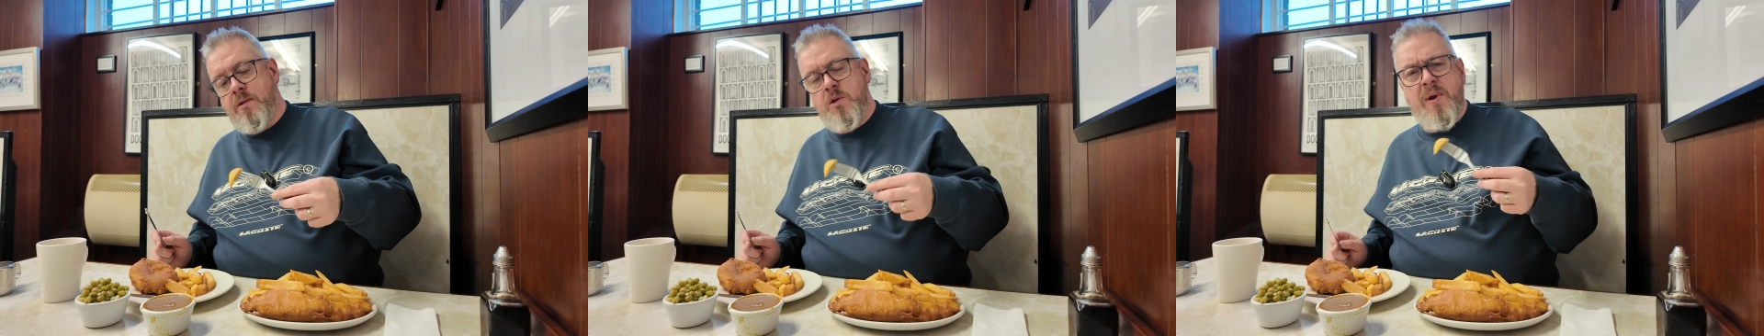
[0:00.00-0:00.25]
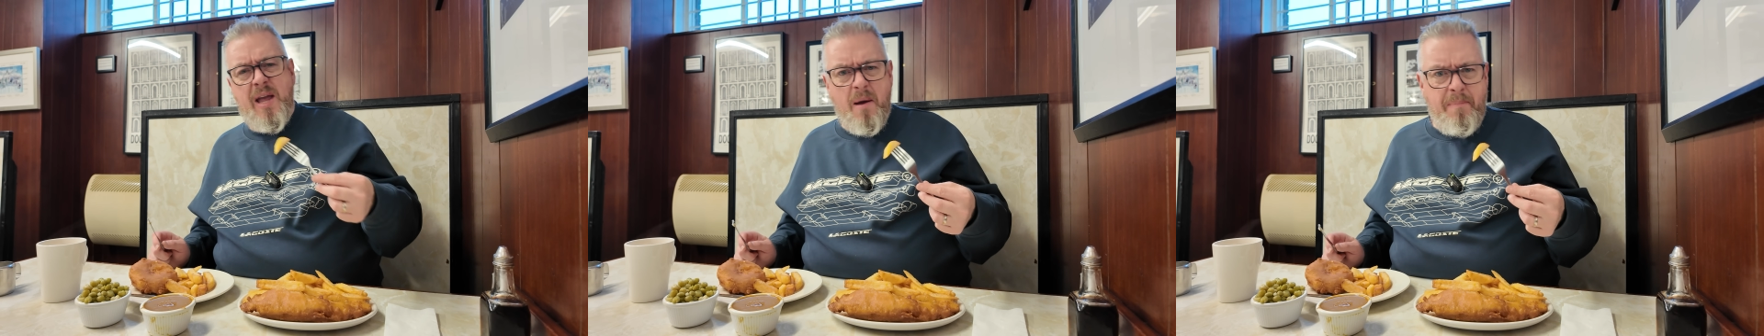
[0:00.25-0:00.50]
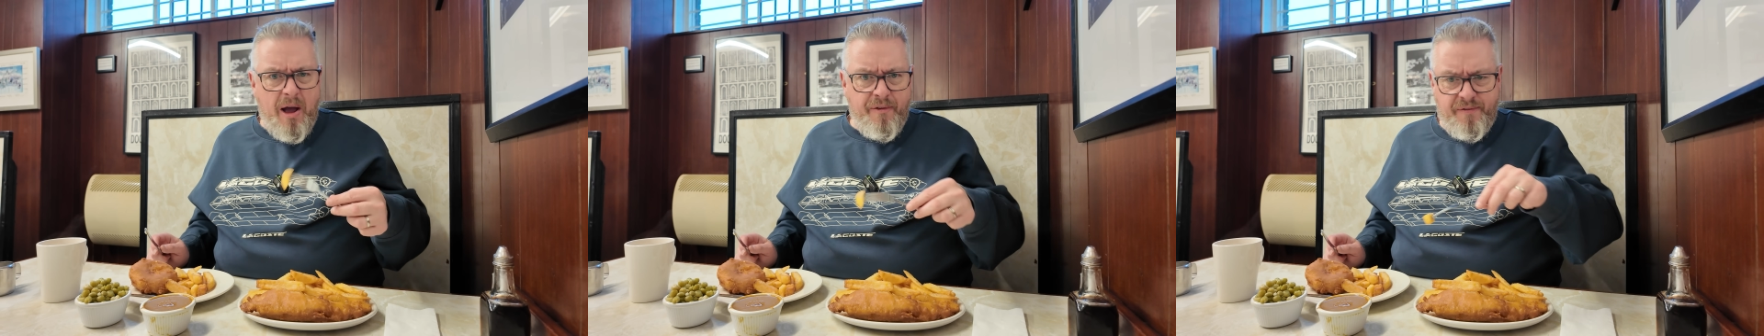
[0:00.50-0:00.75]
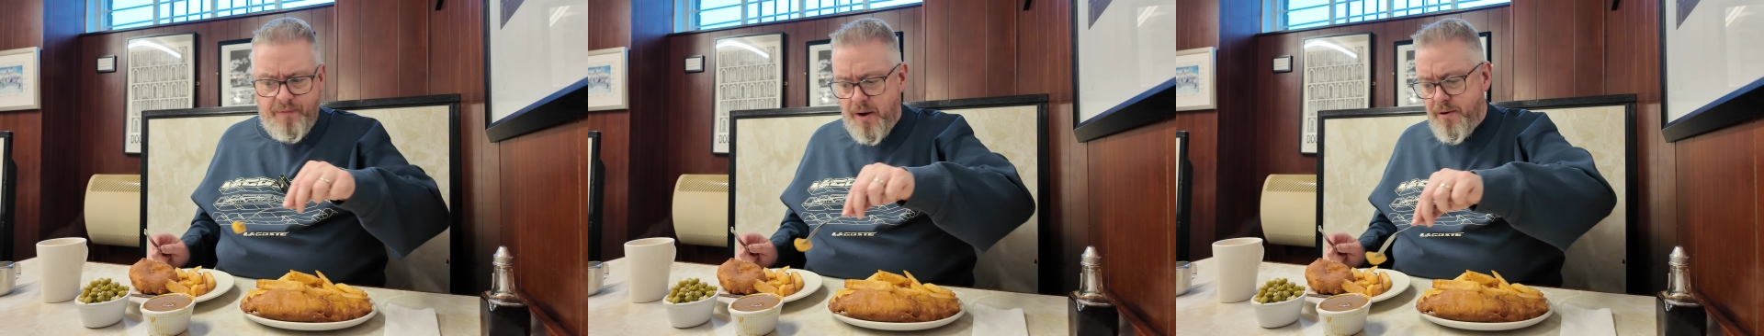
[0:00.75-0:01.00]
so we can get a
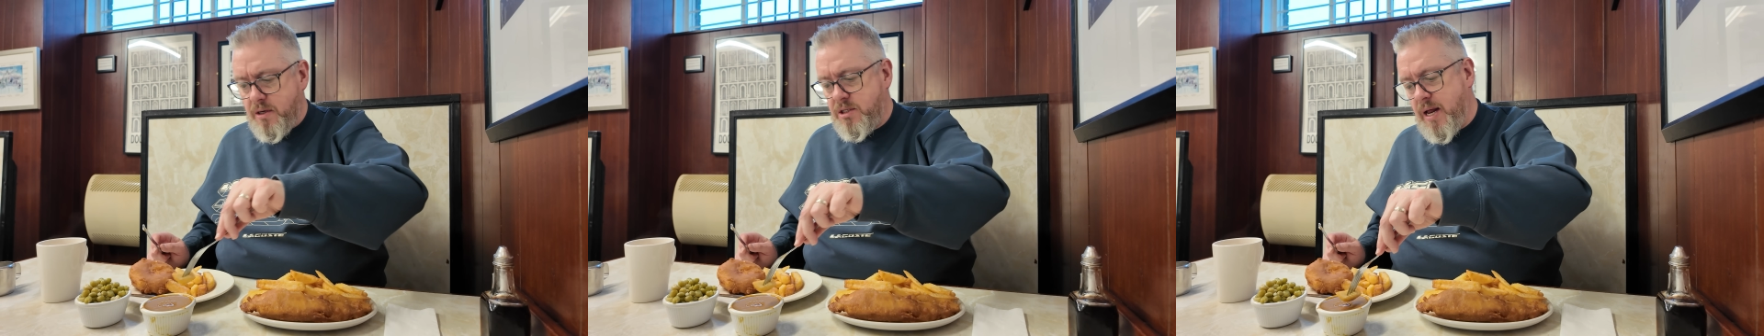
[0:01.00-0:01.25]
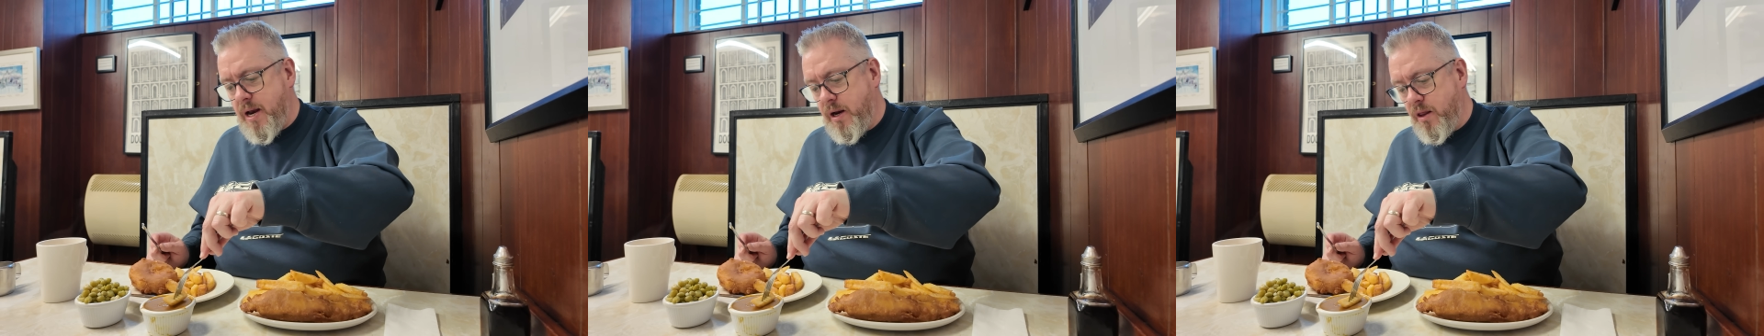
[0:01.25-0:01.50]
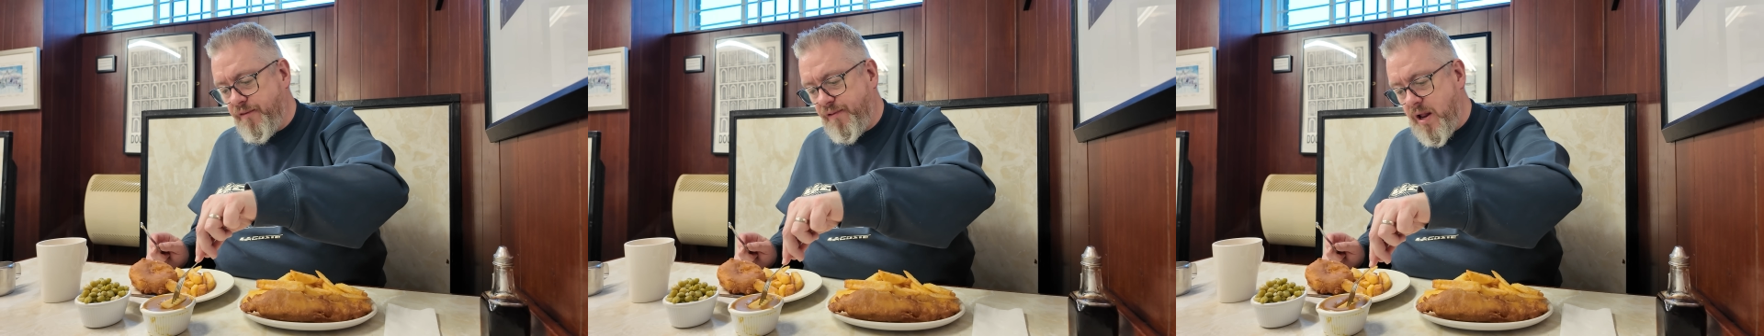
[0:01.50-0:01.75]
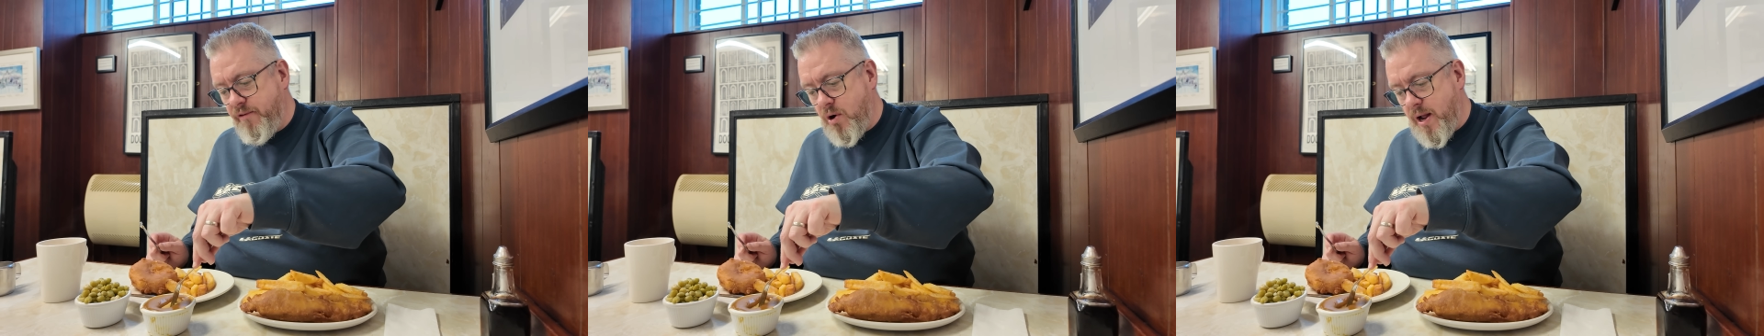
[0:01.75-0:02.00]
better understanding of the
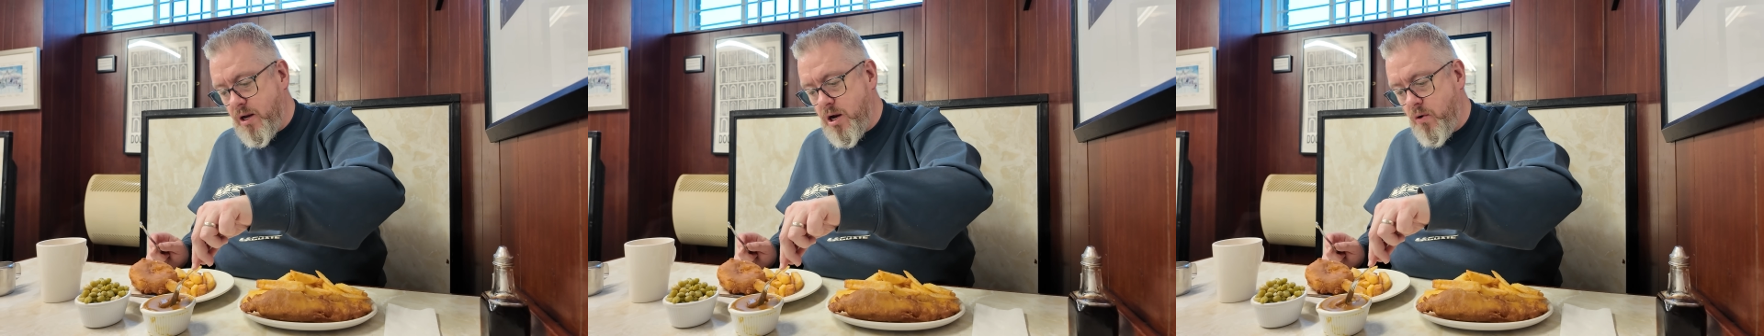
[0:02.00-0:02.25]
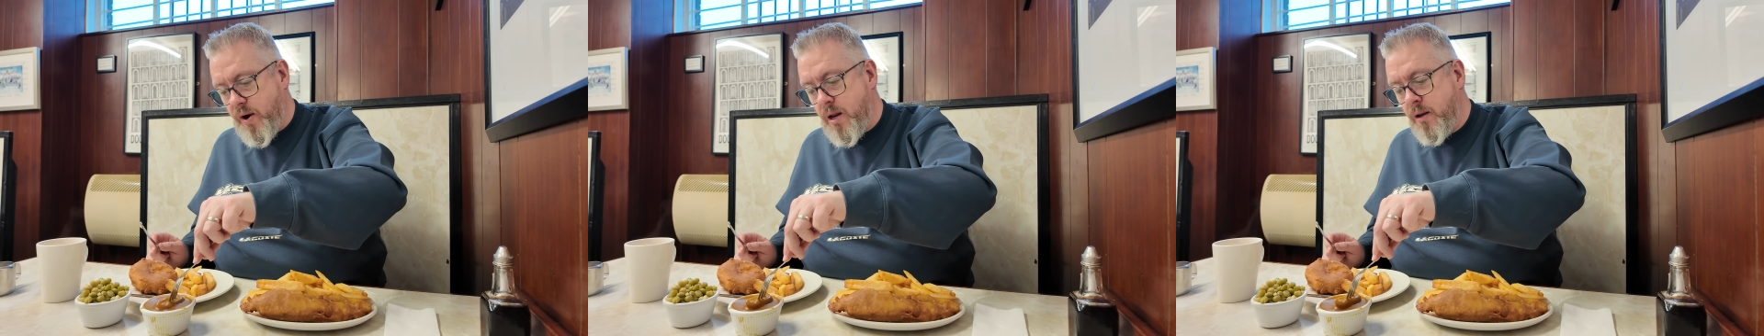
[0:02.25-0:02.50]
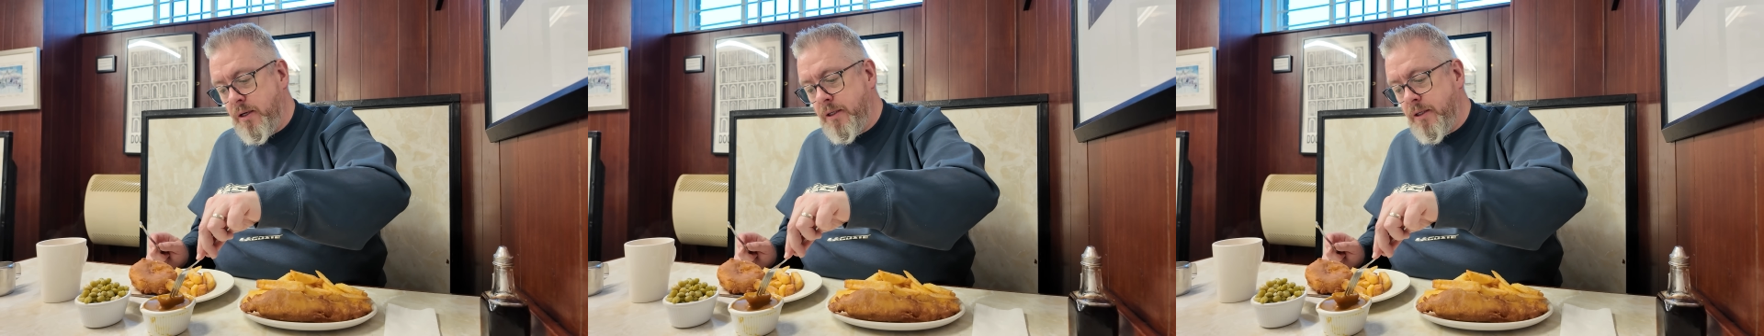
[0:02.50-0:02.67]
flavour of that curry.